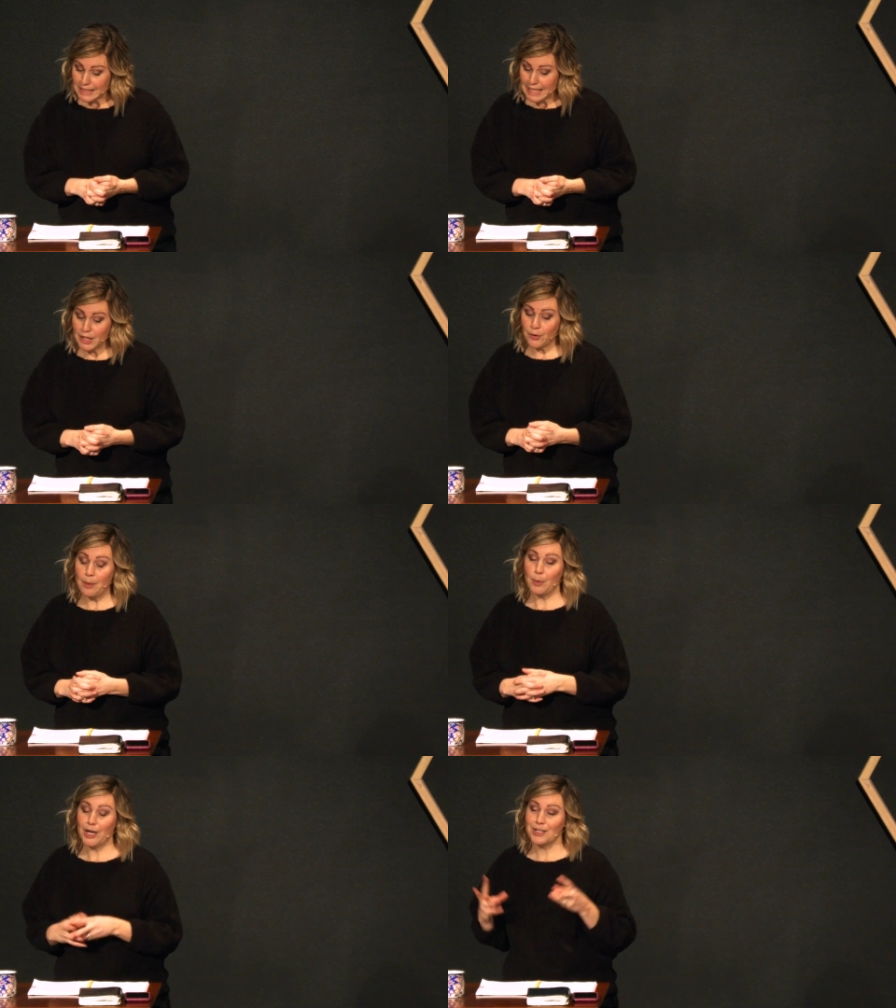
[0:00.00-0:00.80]
with the
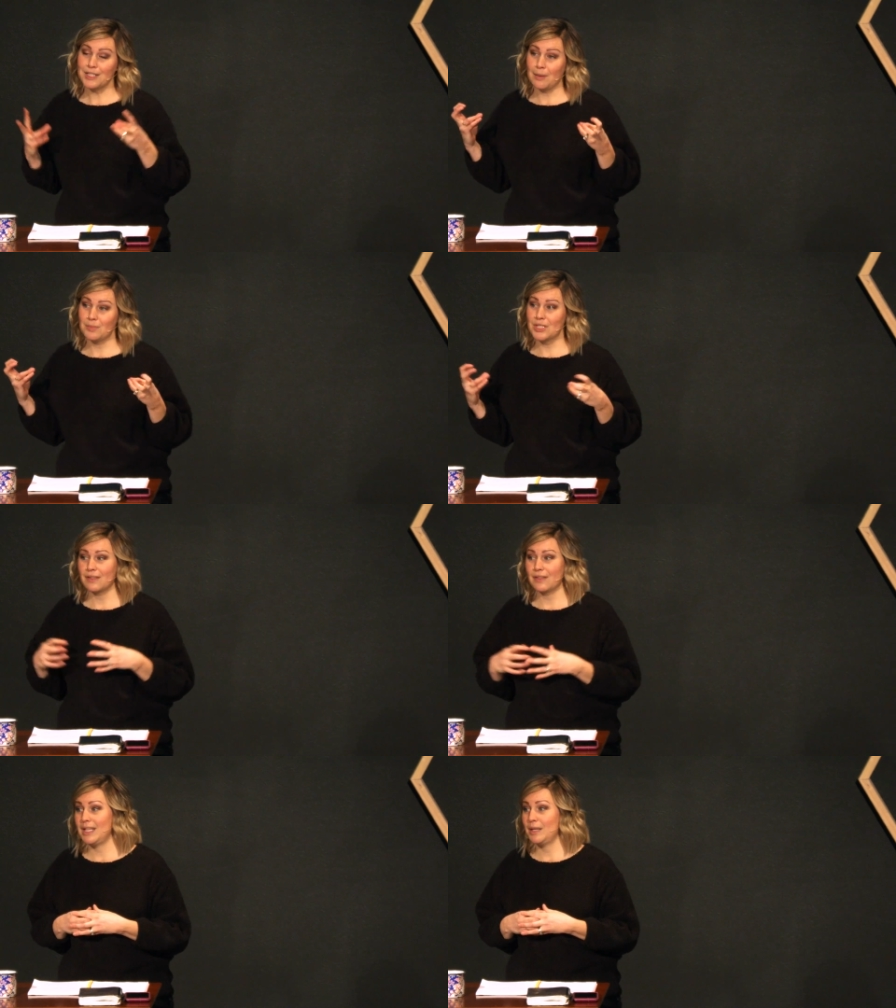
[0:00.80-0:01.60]
Enneagram, we are dubbed
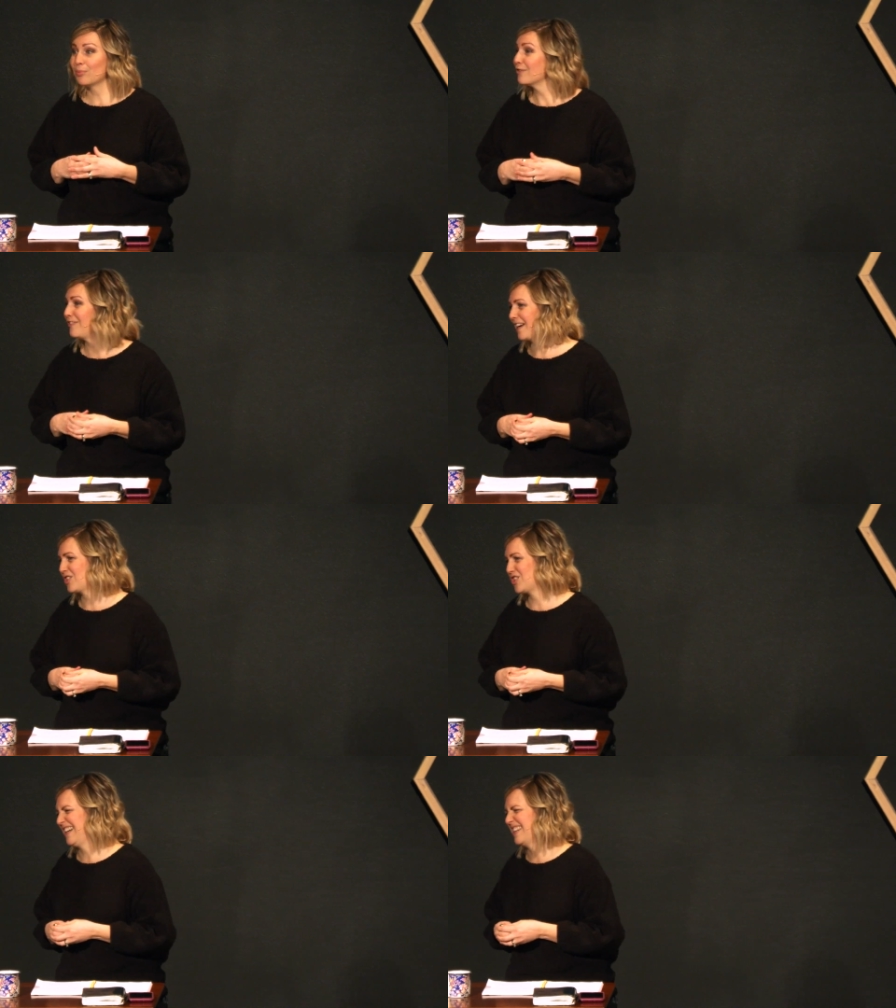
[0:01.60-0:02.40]
the
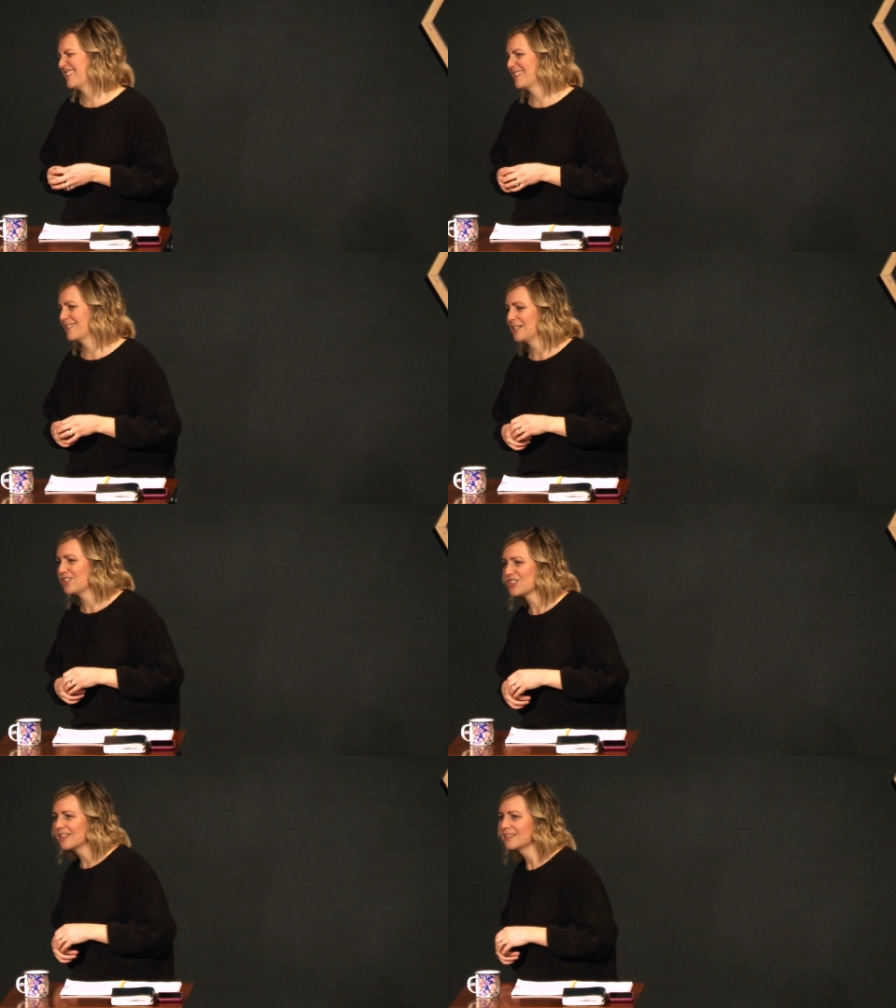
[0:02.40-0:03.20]
perfectionists,
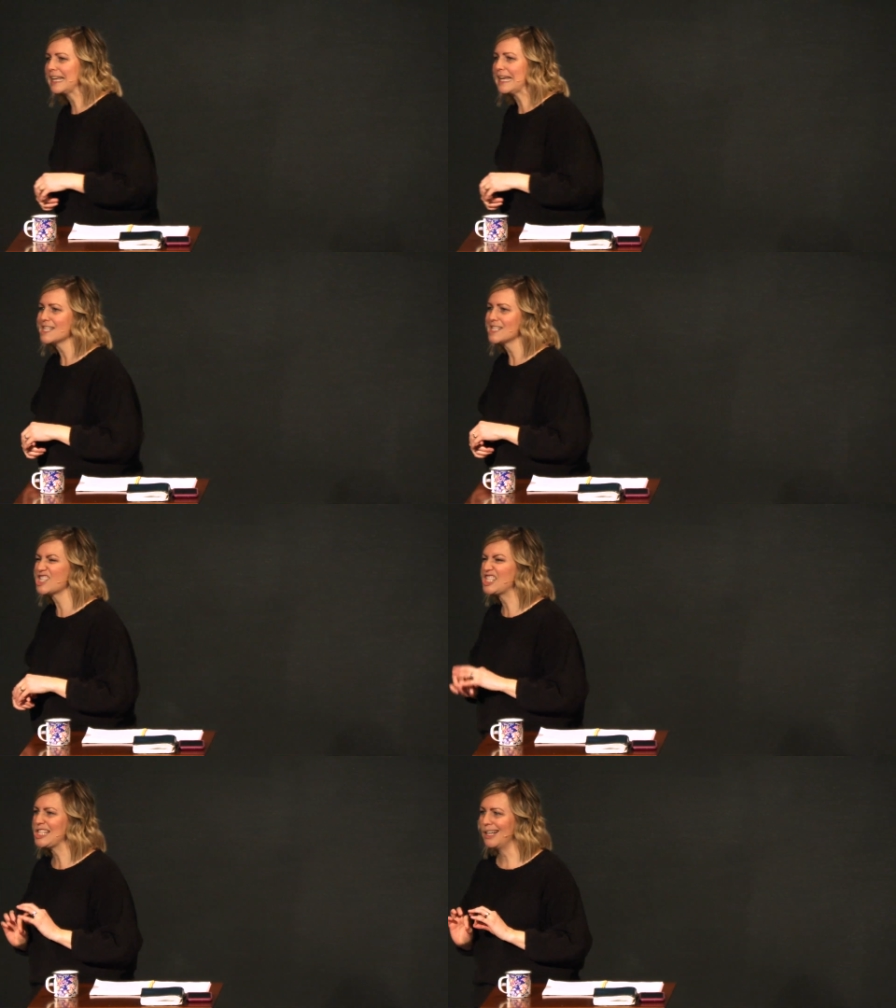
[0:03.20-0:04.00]
which
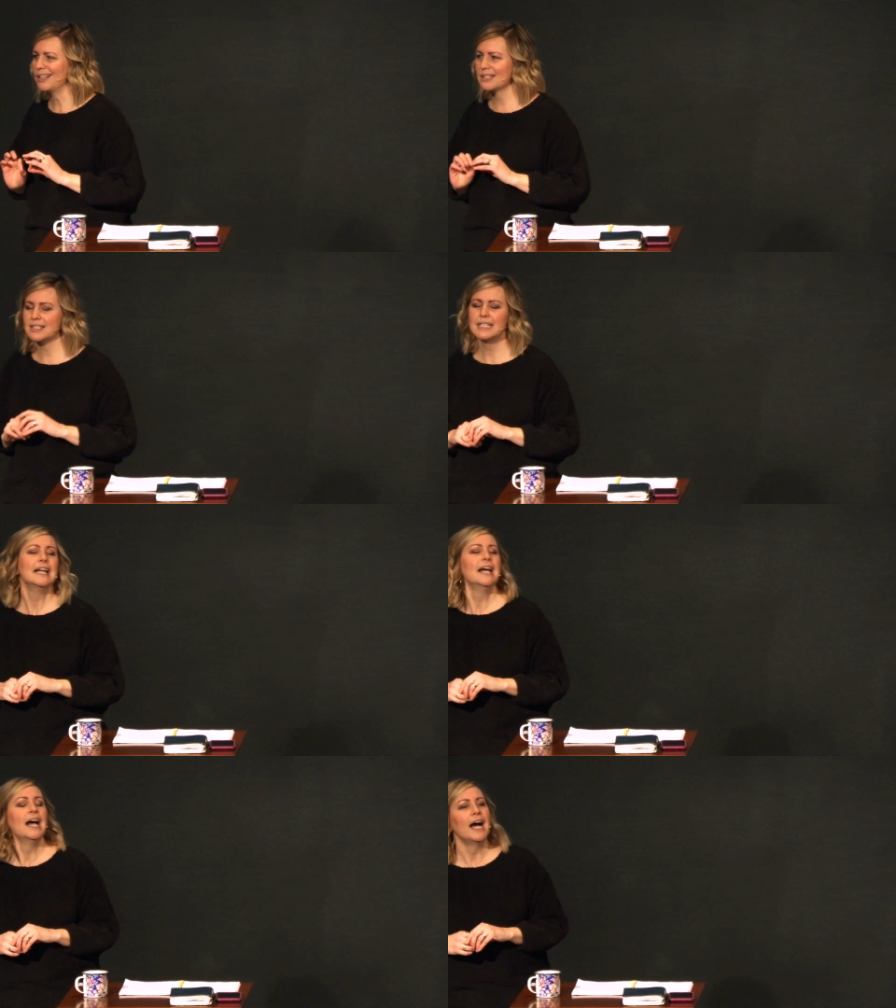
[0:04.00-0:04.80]
sucks.
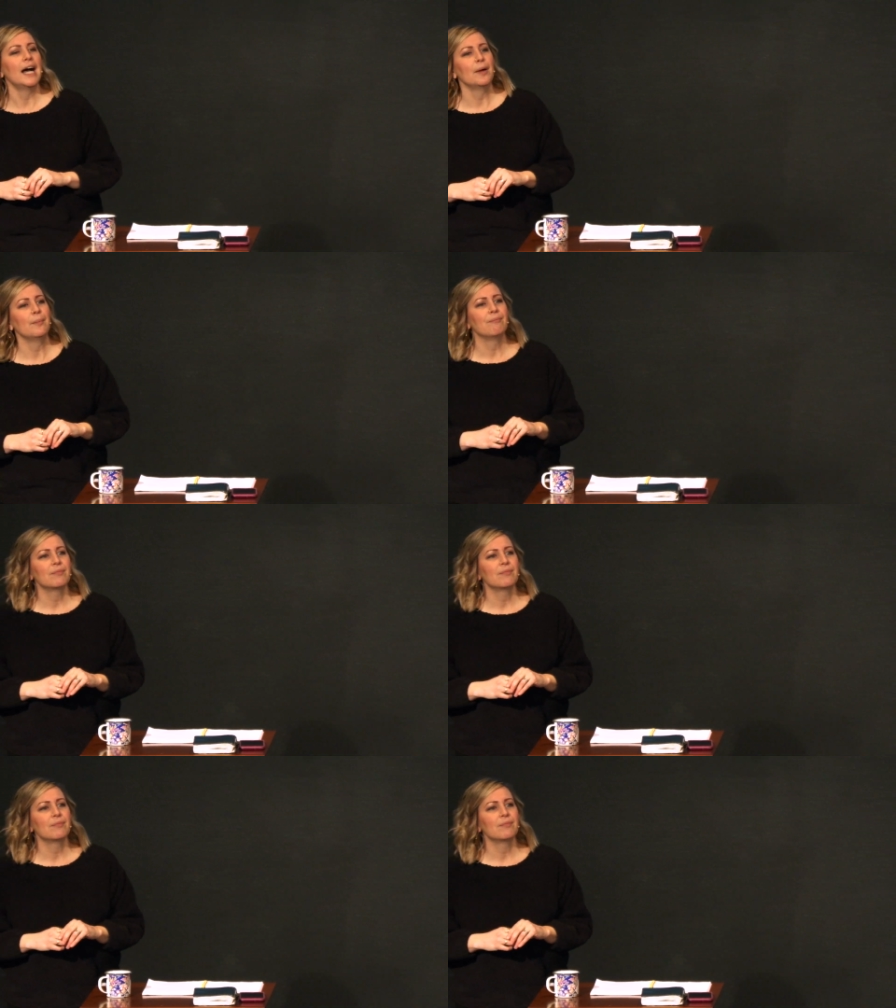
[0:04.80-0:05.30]
Um,